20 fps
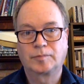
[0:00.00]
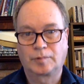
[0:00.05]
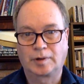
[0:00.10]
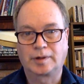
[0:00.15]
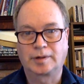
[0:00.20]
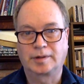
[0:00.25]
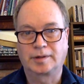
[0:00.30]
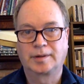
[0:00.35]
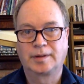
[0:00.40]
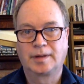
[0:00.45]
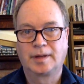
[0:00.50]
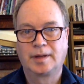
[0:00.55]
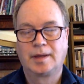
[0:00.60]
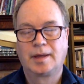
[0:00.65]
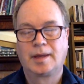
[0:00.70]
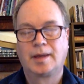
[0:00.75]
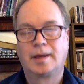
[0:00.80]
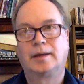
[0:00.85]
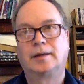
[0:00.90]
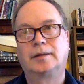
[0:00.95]
Right.
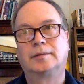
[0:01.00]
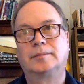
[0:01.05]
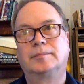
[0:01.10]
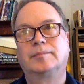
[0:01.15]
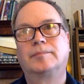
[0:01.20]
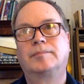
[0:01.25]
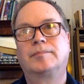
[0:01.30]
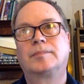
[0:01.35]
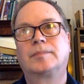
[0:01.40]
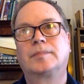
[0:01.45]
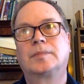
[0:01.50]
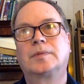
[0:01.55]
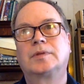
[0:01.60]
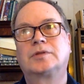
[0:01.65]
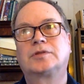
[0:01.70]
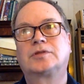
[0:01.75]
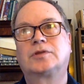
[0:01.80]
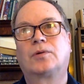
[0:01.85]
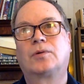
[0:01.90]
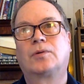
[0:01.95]

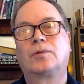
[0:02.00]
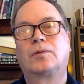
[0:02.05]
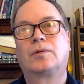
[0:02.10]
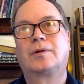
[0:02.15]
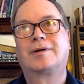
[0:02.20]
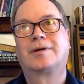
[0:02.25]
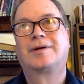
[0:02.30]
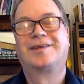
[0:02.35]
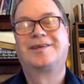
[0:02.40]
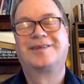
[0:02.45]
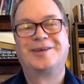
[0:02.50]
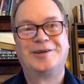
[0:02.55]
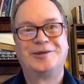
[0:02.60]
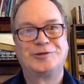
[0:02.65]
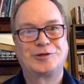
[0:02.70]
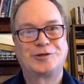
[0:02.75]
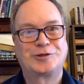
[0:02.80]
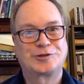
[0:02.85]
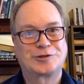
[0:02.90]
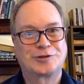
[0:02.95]
So
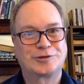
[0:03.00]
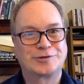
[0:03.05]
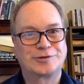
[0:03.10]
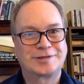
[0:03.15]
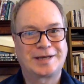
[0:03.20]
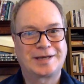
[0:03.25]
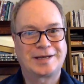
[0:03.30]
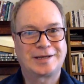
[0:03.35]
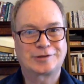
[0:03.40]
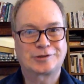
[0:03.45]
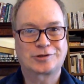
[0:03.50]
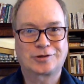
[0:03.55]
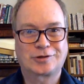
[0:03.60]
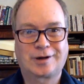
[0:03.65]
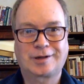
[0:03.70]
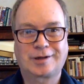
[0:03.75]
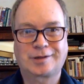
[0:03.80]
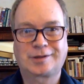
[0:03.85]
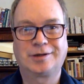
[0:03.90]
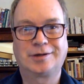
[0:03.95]
just to take
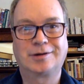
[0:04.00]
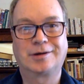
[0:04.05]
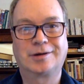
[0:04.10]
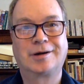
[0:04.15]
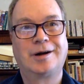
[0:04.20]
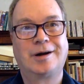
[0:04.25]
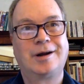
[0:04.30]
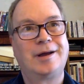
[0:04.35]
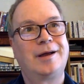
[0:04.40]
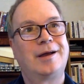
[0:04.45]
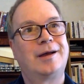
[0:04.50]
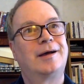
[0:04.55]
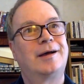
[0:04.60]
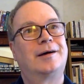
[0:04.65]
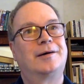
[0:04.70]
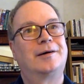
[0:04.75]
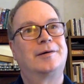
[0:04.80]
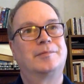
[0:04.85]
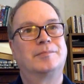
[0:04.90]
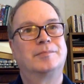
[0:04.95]
stock here,
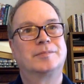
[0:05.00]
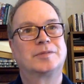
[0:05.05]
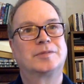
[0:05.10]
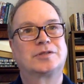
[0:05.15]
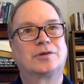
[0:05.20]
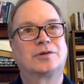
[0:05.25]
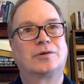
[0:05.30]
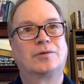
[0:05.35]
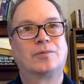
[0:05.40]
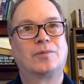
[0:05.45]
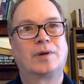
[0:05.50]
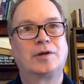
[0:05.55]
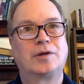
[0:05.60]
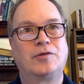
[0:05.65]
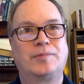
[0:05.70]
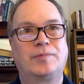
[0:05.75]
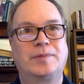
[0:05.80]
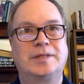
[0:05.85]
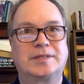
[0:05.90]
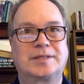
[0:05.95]
so what
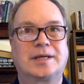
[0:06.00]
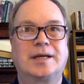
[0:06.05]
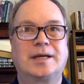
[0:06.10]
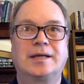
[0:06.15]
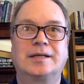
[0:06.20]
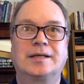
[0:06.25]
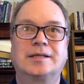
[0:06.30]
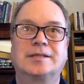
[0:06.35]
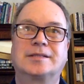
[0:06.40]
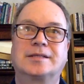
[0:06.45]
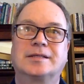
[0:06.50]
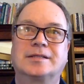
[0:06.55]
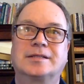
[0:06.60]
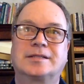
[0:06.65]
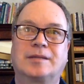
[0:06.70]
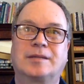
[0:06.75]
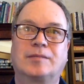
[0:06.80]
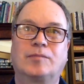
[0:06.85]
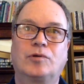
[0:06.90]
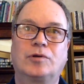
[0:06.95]
you've been saying is that
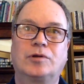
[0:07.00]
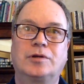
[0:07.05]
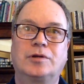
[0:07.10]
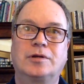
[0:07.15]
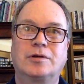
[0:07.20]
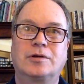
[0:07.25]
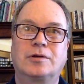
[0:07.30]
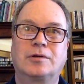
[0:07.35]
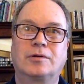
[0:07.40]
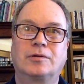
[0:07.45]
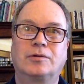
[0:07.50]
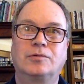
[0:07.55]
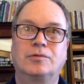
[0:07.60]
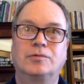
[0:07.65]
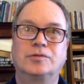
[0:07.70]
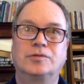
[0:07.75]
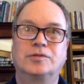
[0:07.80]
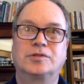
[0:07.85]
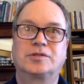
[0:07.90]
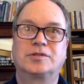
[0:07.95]
someone
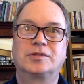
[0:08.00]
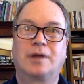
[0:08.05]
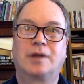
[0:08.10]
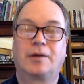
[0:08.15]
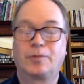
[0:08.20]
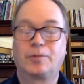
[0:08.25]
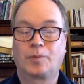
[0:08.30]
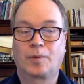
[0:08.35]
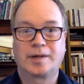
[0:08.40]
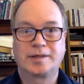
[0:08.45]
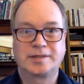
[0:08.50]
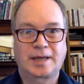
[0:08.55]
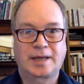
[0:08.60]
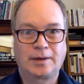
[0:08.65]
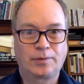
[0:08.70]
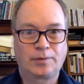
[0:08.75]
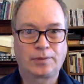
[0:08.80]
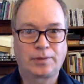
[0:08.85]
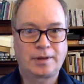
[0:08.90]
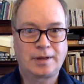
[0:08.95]
who's otherwise
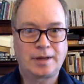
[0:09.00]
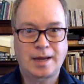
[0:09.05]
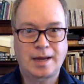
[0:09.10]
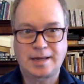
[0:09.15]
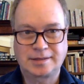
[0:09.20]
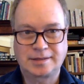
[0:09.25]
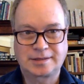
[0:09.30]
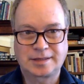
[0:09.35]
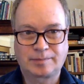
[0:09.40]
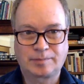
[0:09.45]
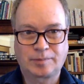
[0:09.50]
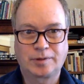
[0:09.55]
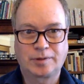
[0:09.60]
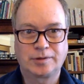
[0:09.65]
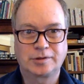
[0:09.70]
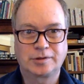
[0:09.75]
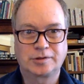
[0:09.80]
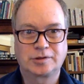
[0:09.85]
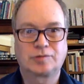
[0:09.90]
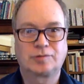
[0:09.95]
healthy ends up on
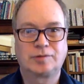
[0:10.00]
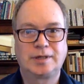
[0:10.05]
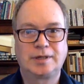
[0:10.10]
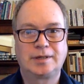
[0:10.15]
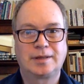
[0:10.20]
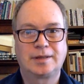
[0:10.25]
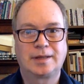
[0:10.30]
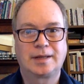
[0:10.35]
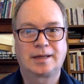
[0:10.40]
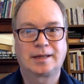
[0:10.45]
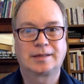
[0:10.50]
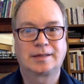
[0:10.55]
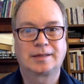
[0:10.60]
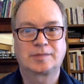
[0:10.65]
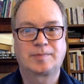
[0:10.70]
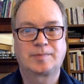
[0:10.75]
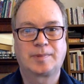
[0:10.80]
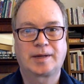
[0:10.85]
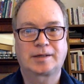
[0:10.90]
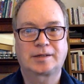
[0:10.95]
the street, they can
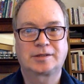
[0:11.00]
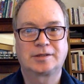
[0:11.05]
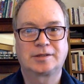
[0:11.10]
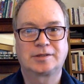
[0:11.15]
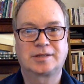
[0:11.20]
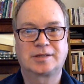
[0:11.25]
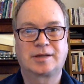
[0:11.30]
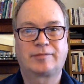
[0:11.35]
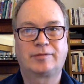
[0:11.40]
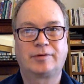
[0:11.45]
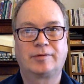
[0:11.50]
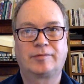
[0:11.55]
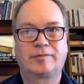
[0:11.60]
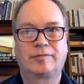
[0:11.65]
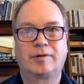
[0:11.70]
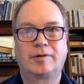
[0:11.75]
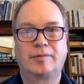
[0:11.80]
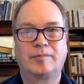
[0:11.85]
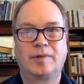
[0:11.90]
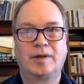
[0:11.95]
expect to suffer
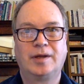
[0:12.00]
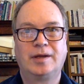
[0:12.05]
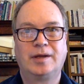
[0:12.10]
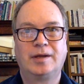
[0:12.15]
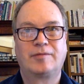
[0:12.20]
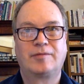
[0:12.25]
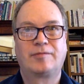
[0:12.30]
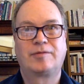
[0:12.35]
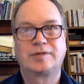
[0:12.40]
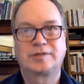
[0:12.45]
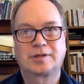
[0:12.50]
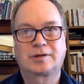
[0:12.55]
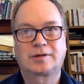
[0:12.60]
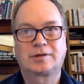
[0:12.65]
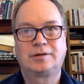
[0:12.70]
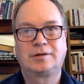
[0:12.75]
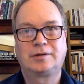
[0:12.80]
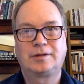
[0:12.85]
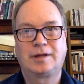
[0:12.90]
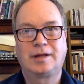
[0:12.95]
from
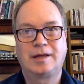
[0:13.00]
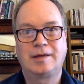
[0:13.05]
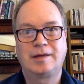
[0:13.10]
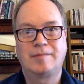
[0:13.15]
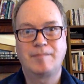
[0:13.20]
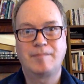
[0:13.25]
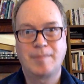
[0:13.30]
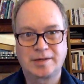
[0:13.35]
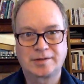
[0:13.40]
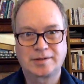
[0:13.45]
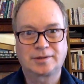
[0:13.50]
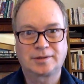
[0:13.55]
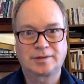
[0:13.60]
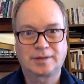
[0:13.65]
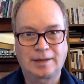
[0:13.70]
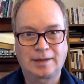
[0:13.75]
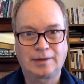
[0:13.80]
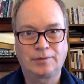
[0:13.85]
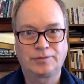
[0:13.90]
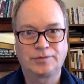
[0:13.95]
physical and mental
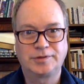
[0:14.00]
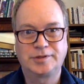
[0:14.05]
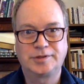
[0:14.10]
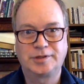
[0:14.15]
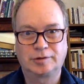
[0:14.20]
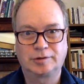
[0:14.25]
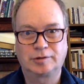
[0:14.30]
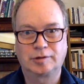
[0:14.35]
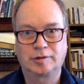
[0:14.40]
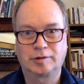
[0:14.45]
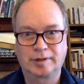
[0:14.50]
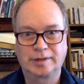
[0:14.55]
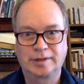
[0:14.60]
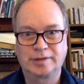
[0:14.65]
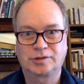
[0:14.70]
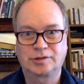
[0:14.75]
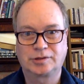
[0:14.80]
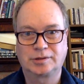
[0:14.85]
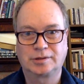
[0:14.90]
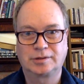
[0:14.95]
health
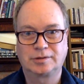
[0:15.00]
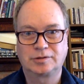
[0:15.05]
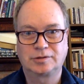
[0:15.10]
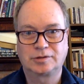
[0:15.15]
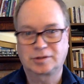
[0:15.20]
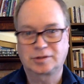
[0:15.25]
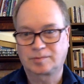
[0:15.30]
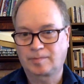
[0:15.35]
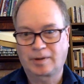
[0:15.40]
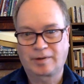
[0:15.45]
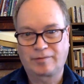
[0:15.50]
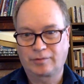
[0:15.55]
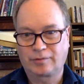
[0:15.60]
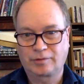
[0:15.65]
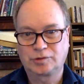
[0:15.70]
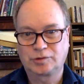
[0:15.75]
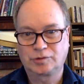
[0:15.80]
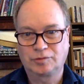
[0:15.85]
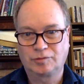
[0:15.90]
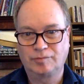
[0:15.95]
deterioration just by
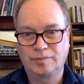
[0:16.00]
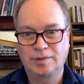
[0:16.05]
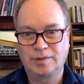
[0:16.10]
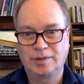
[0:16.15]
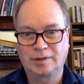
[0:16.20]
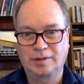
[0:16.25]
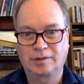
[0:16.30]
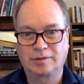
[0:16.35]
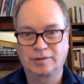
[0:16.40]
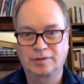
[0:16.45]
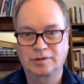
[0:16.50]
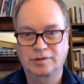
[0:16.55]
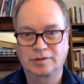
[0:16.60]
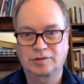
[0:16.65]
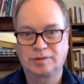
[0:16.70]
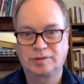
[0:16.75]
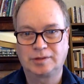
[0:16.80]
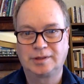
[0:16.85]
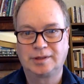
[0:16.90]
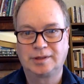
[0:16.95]
virtue of being on the street.